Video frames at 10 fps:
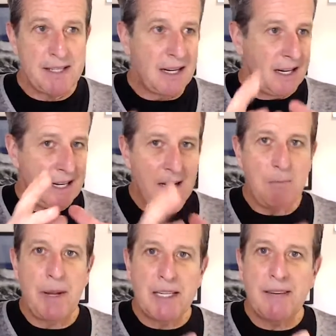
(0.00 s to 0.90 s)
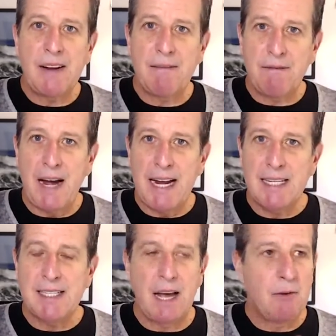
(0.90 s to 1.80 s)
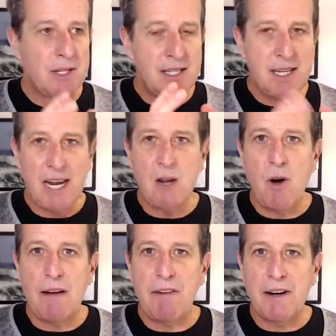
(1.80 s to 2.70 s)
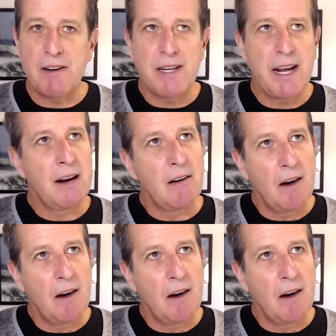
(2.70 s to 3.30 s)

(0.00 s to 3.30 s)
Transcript: little bits of advice that will set you off on your day and go,